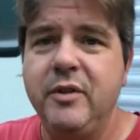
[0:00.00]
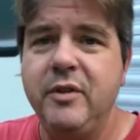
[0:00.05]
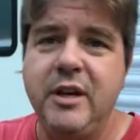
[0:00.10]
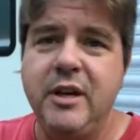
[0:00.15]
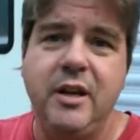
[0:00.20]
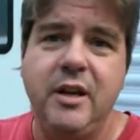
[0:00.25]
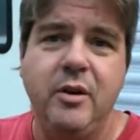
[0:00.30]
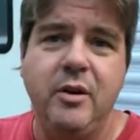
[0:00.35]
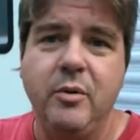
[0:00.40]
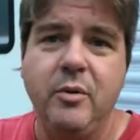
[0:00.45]

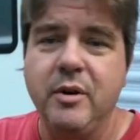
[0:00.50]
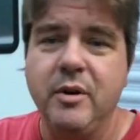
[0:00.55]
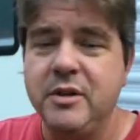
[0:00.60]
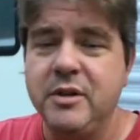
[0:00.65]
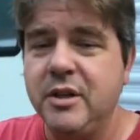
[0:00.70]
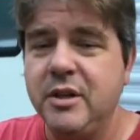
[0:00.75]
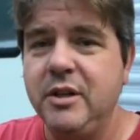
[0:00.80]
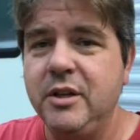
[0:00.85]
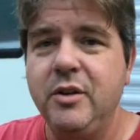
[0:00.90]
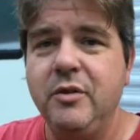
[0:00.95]
video or
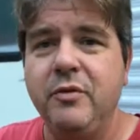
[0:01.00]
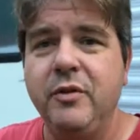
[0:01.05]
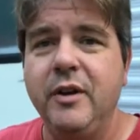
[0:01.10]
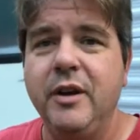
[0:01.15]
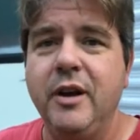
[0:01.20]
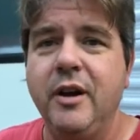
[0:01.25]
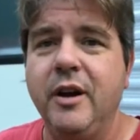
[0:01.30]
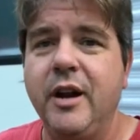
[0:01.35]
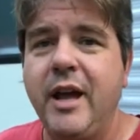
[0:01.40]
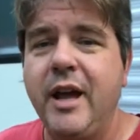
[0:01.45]
until you
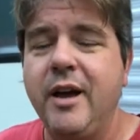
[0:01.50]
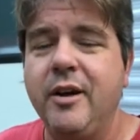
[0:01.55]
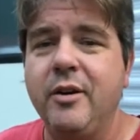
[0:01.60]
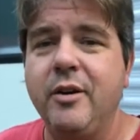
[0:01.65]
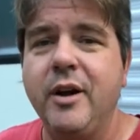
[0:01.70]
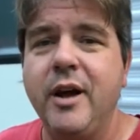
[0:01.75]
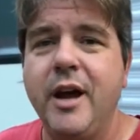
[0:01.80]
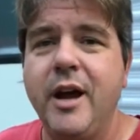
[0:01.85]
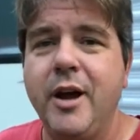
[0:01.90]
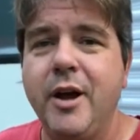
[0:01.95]
figure it out
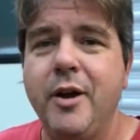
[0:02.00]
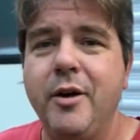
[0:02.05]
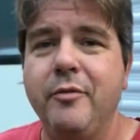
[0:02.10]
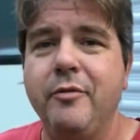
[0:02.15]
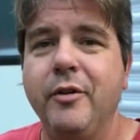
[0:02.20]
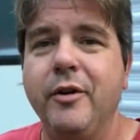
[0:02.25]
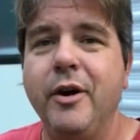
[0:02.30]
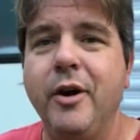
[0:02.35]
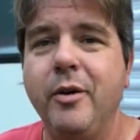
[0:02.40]
or however.